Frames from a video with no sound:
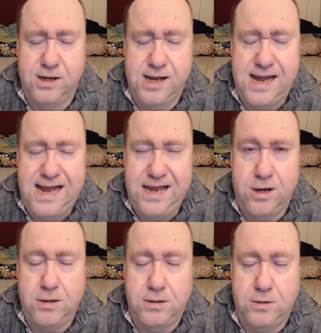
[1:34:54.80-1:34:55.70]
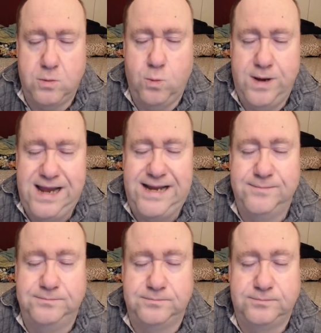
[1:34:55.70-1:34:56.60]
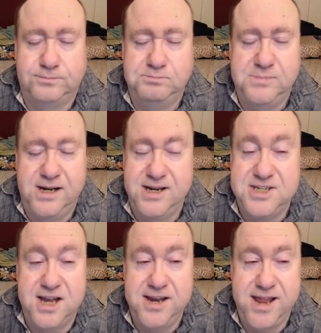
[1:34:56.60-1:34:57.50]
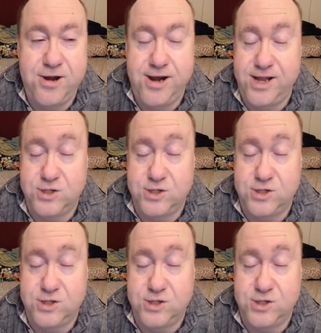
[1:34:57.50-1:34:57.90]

I read, and it's on the internet,